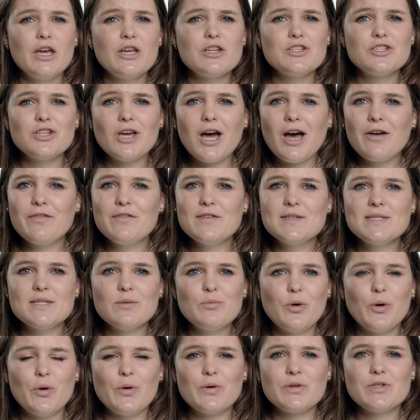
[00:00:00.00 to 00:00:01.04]
To offer
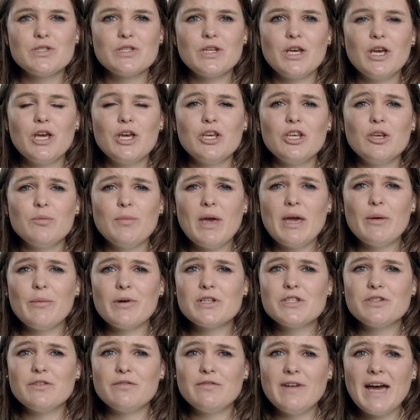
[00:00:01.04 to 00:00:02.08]
support, you may
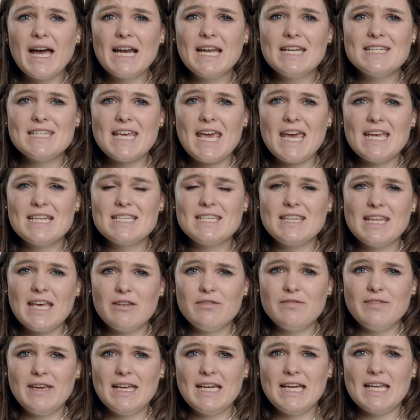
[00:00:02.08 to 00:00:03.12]
want to validate their
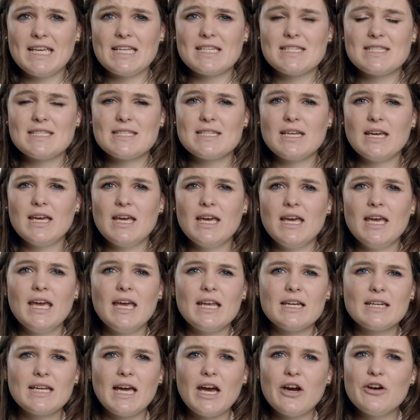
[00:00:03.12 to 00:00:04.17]
feelings,
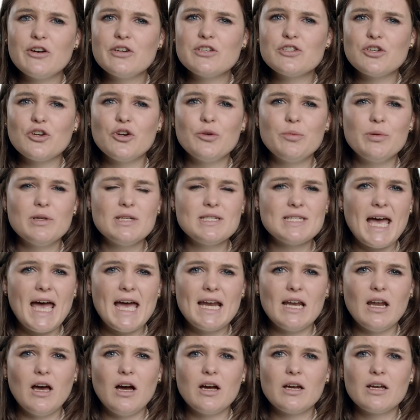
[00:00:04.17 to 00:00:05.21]
encourage open
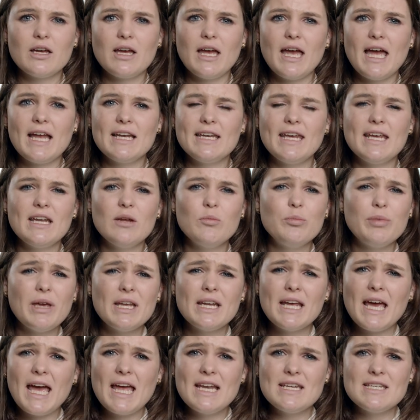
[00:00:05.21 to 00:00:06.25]
dialogue, and get a
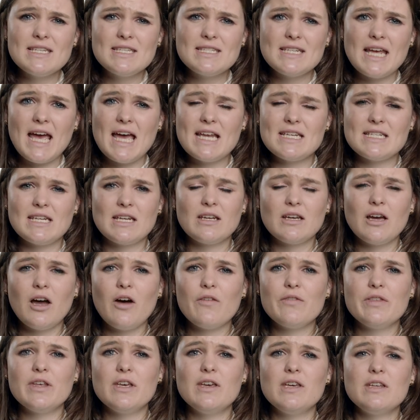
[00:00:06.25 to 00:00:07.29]
better understanding
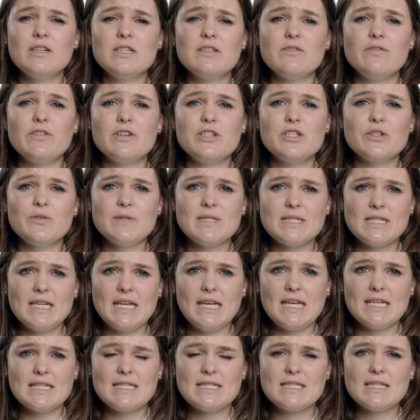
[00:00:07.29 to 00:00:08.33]
of the individual's
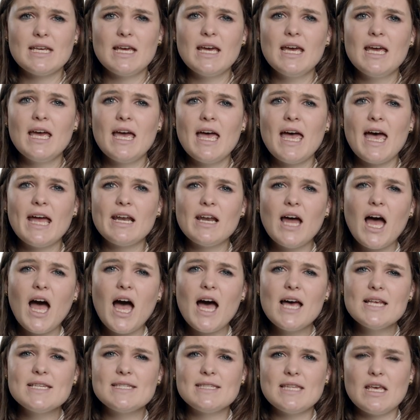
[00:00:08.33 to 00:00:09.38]
needs, and
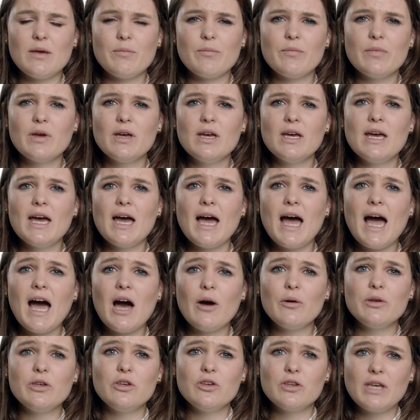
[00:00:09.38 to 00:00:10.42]
ask them
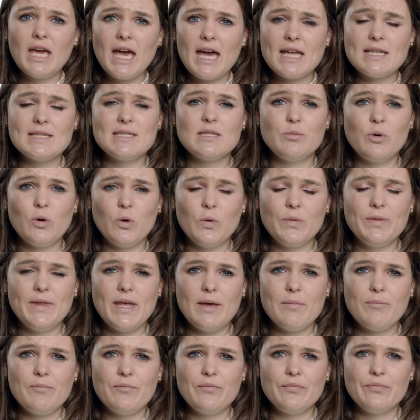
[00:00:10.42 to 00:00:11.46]
how you can support
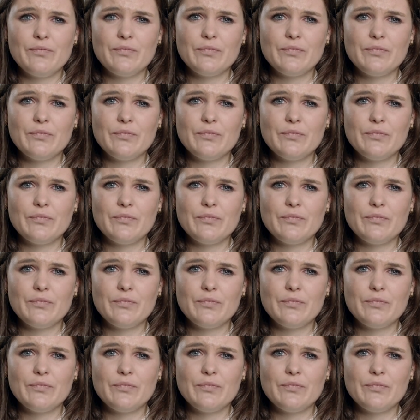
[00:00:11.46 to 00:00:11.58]
them.